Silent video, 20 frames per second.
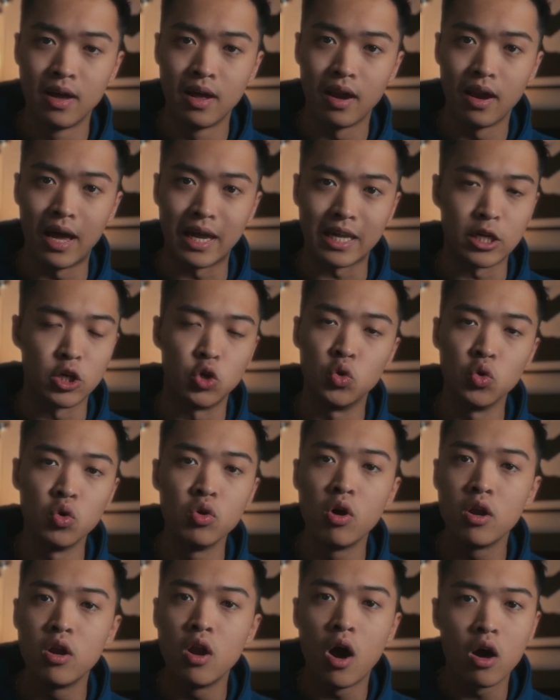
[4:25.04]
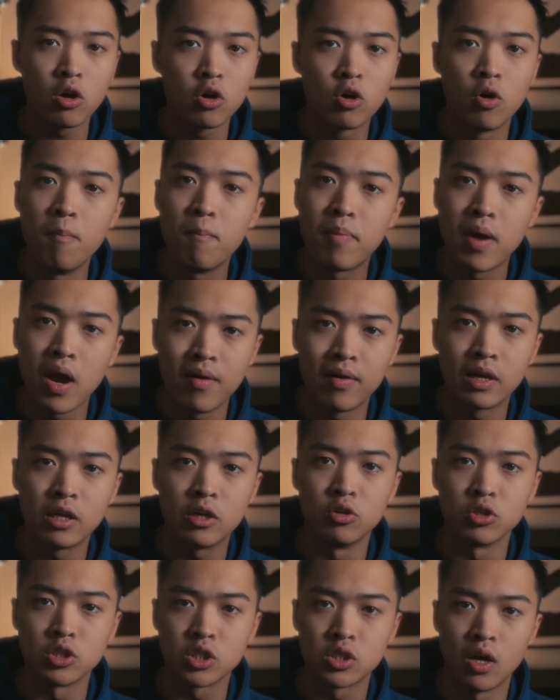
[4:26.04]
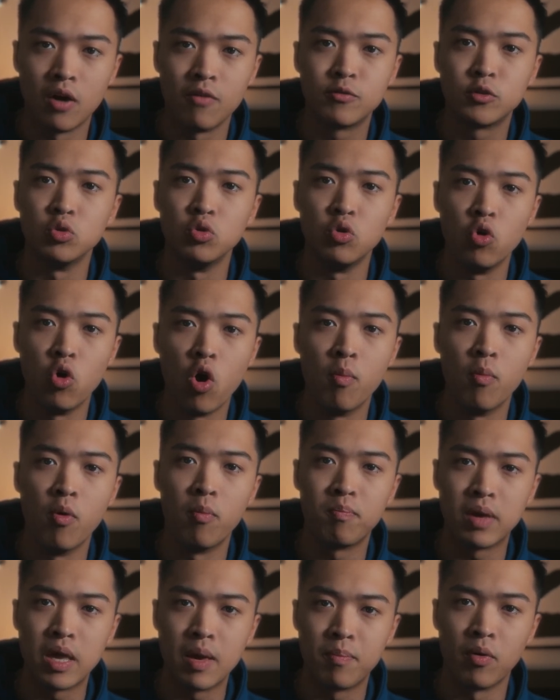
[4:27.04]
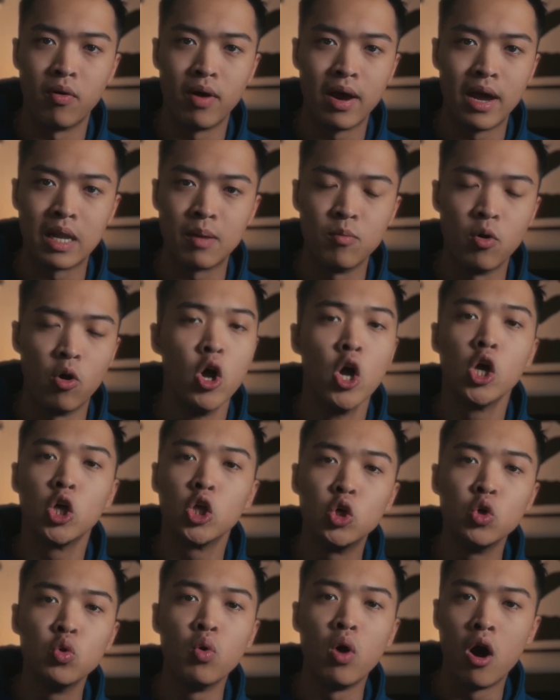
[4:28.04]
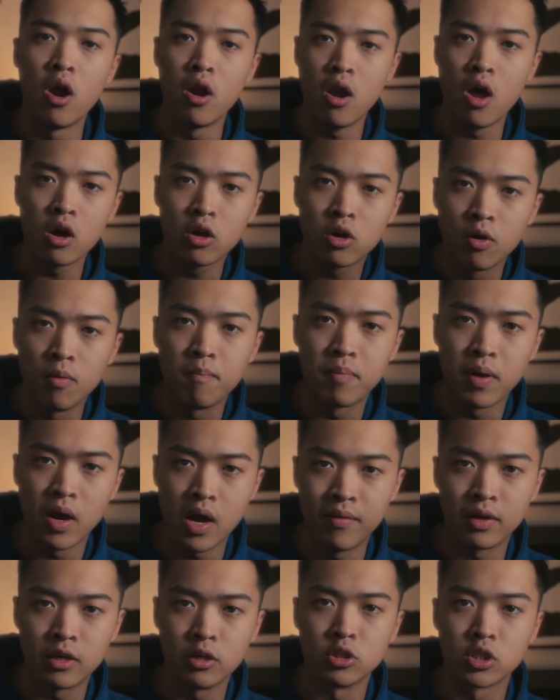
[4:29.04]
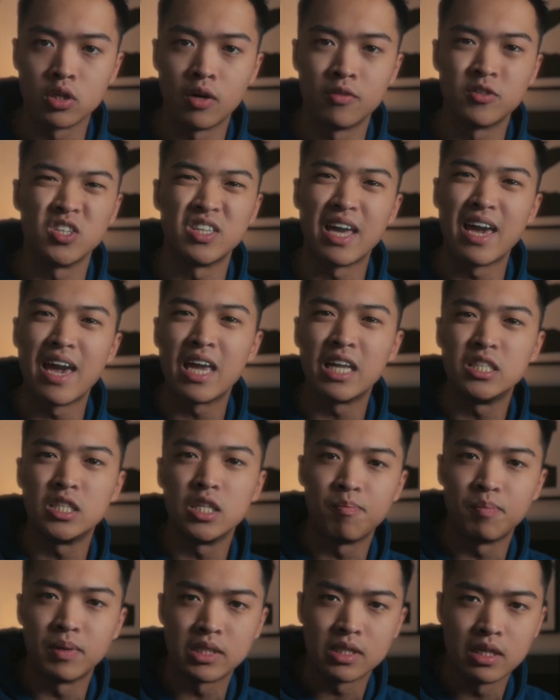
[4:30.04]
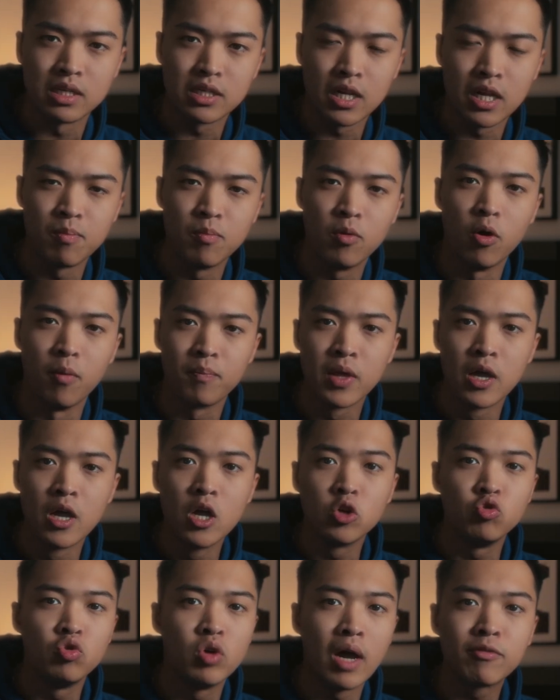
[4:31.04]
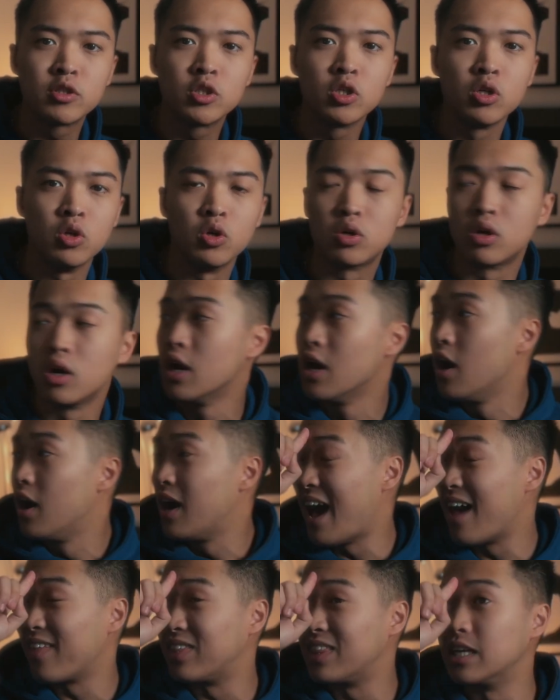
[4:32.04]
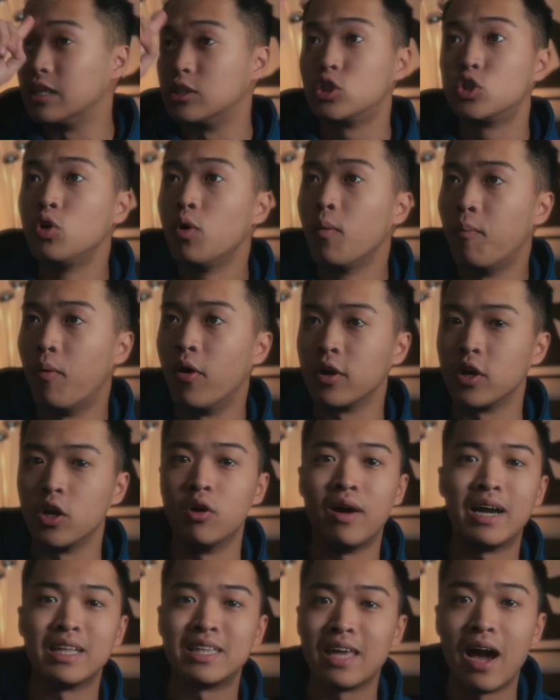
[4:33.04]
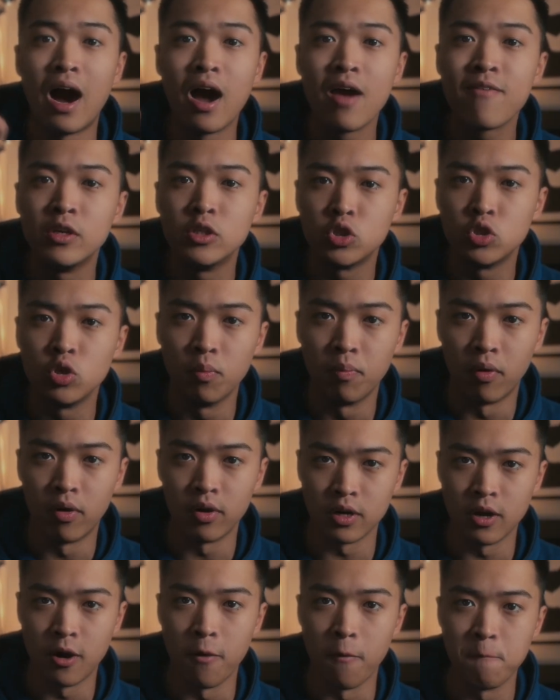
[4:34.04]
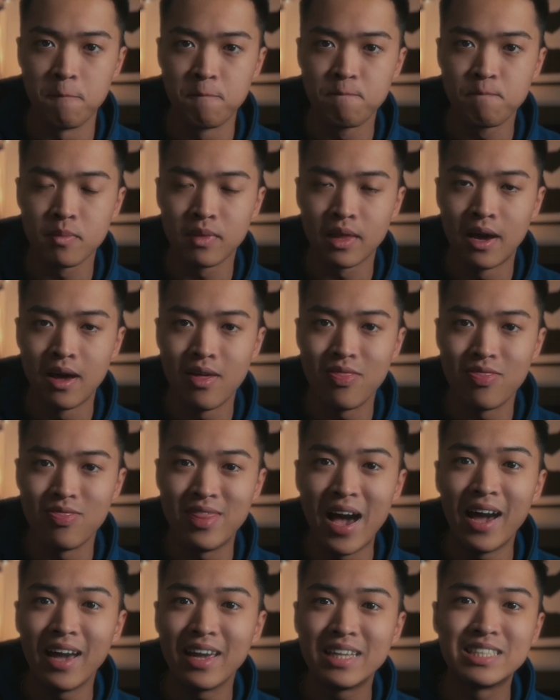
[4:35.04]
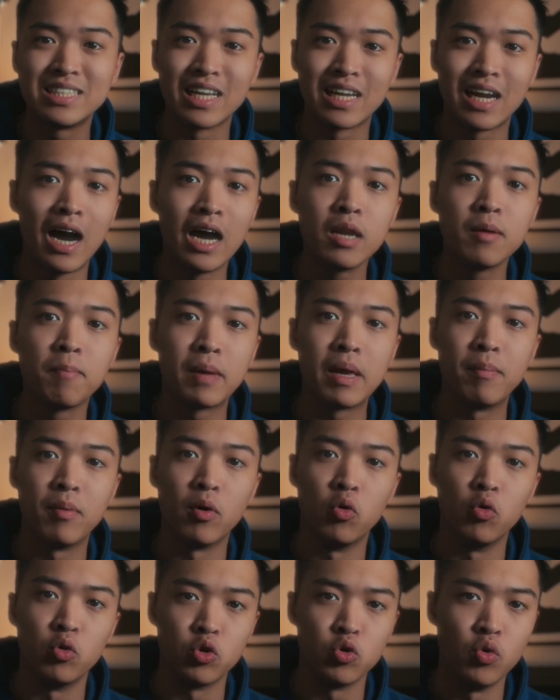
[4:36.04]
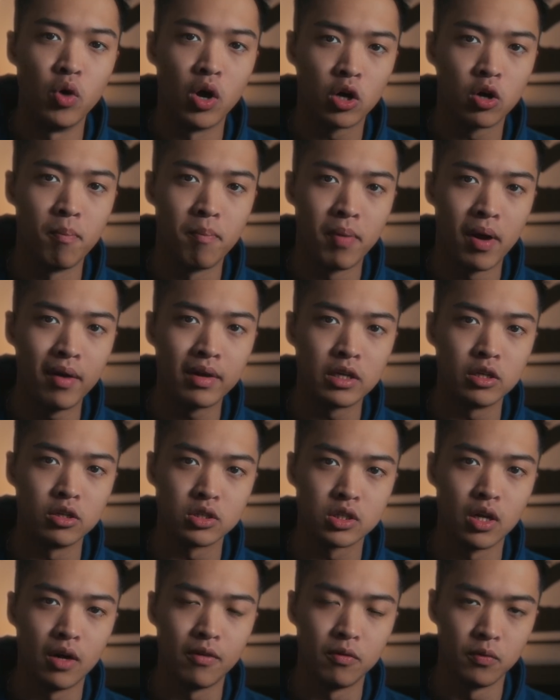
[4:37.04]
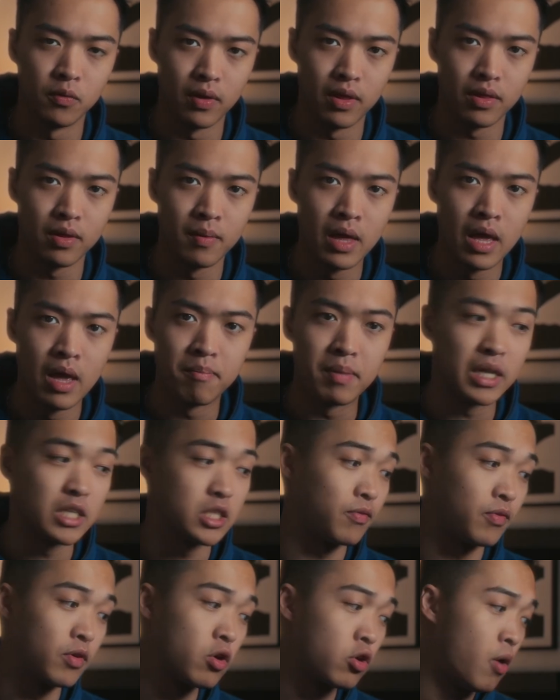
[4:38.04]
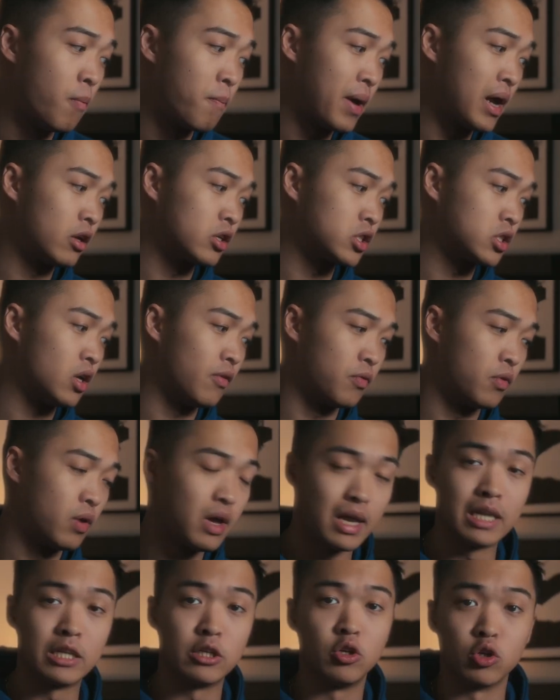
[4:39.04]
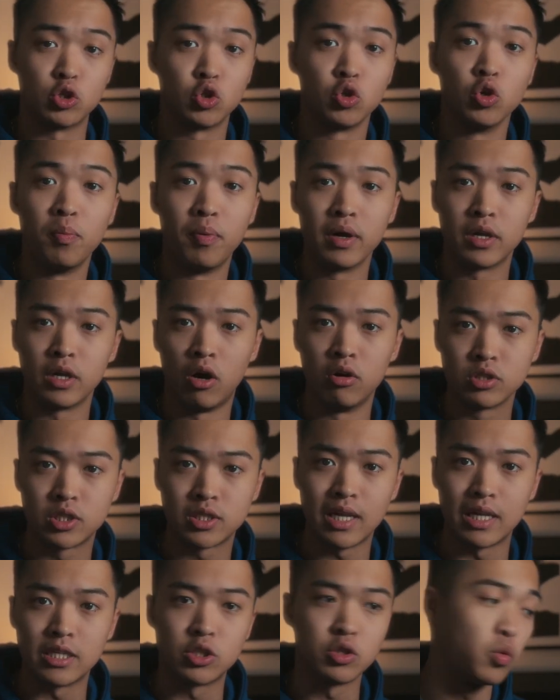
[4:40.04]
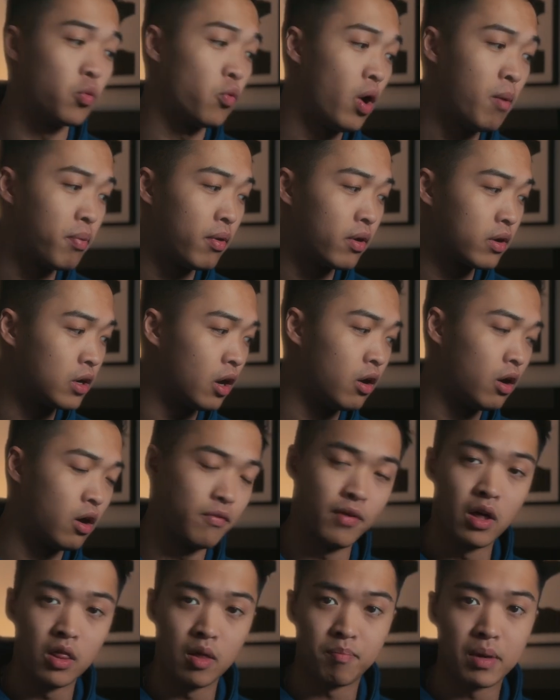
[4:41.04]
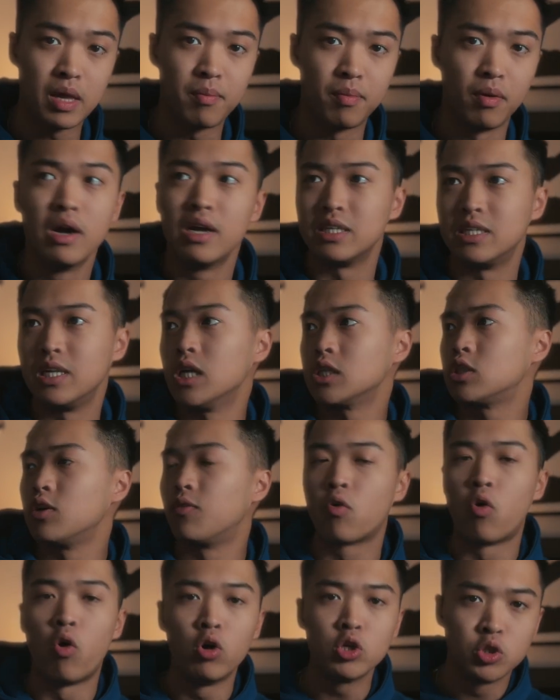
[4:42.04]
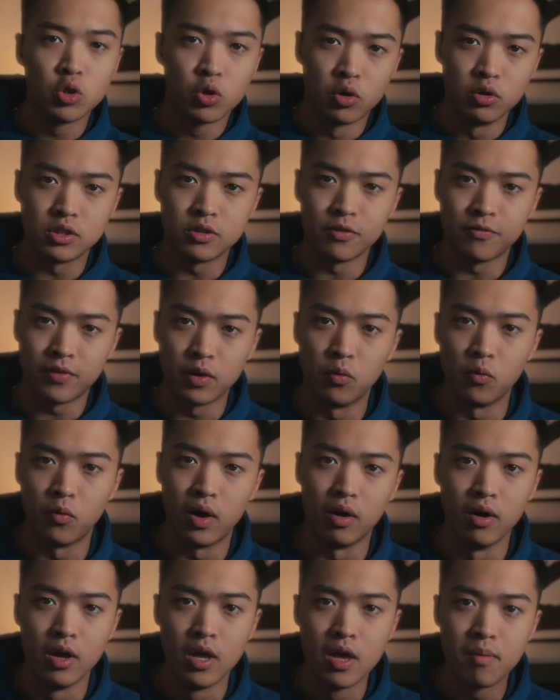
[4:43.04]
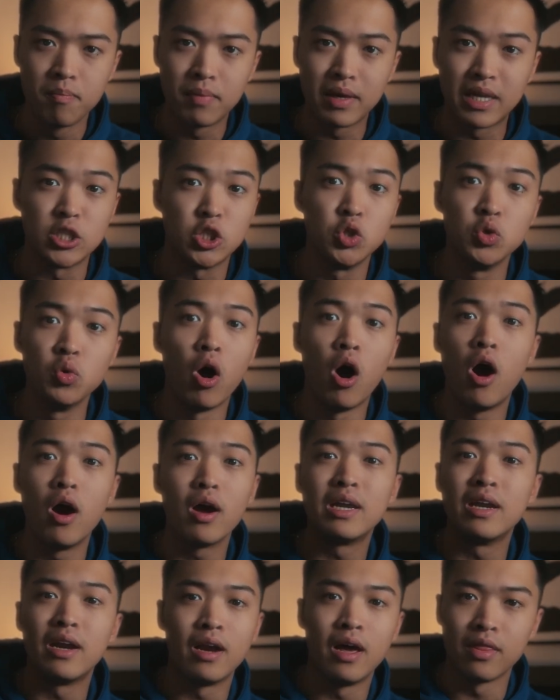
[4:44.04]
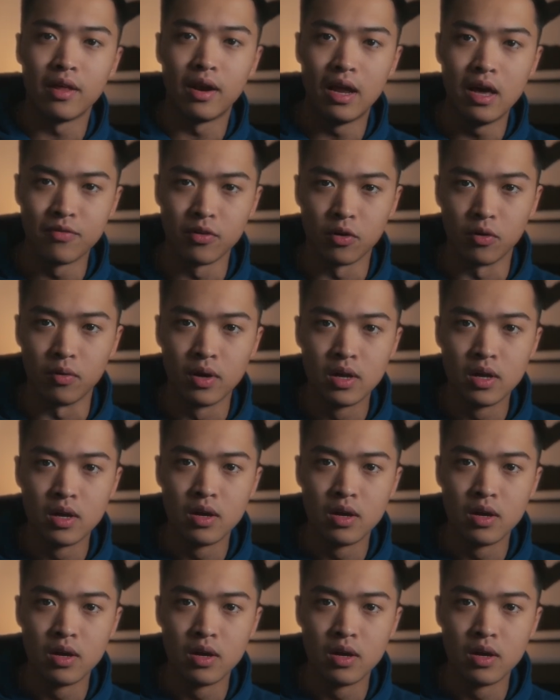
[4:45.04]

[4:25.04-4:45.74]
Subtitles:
Like, you are not comparing yourself to normal people anymore. You are not comparing yourself to the 80% anymore. You have to look at the 2.0, at the Ivan 2.0. That is the kind of people who you are comparing yourself with. Because if you compare yourself in your 2.0 state to the 1.0 of other people, yes, of course you're going to feel well, because you are in another level.